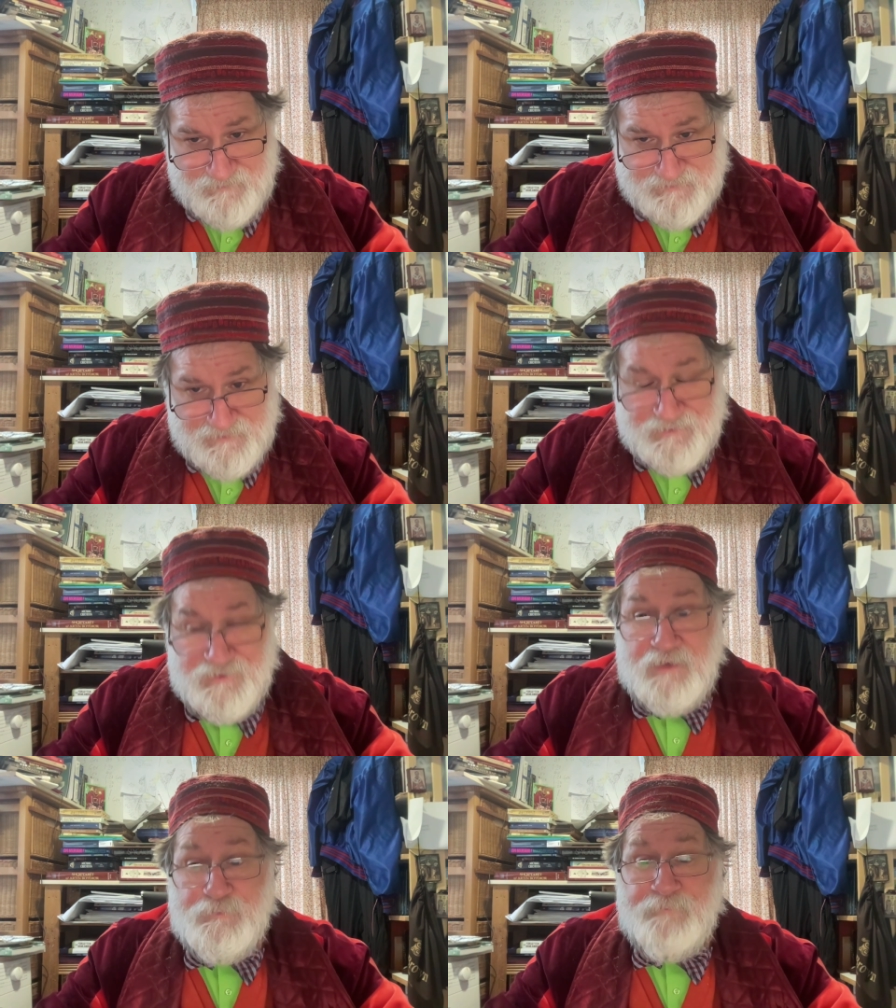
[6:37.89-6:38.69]
turned
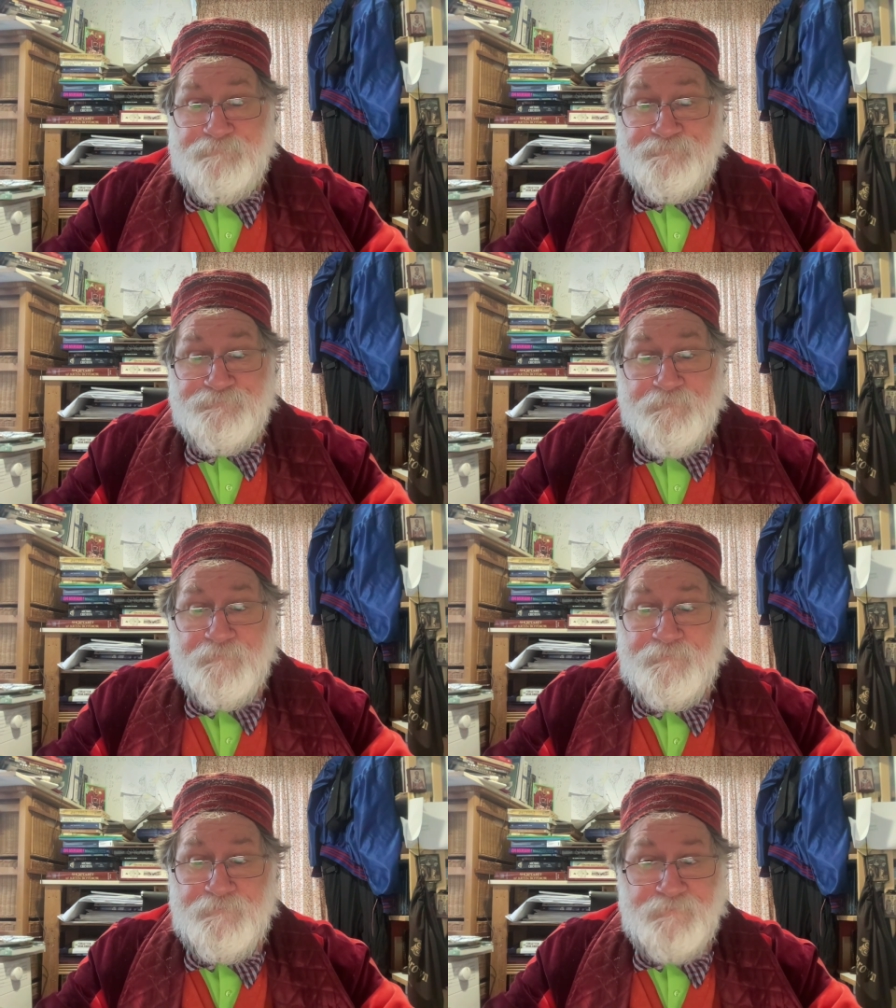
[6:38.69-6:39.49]
up.
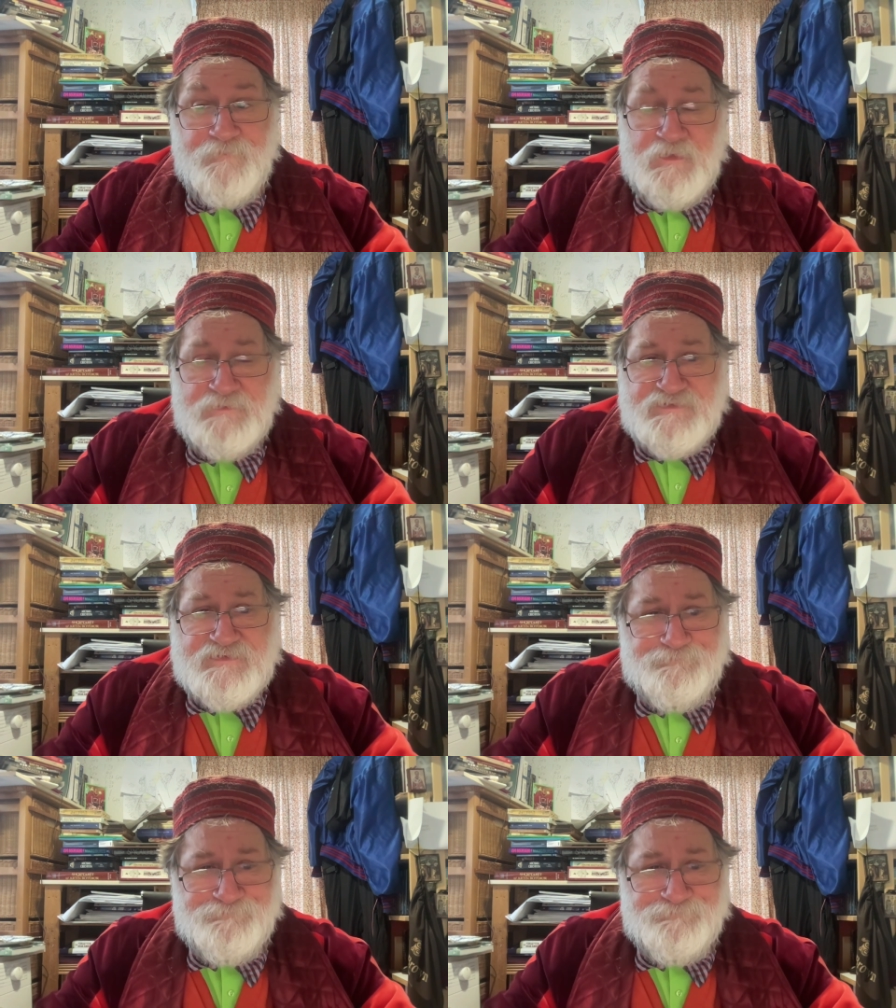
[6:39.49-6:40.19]
It's